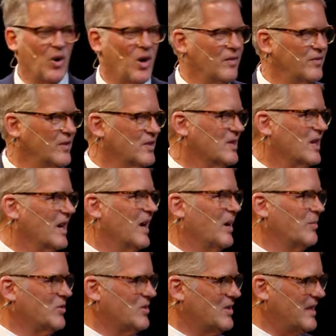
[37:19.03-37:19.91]

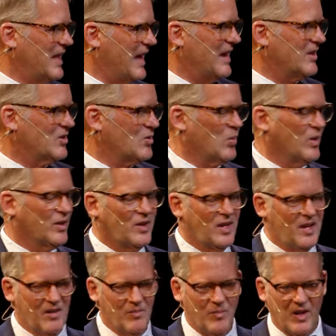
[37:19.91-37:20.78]
oftentimes that's what
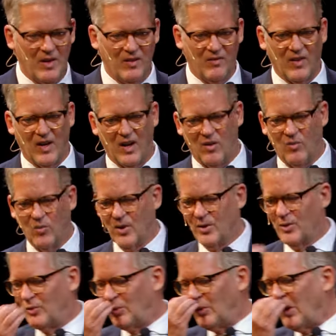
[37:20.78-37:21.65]
they have been involved
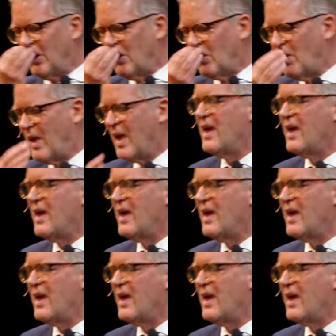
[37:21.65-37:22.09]
with. So,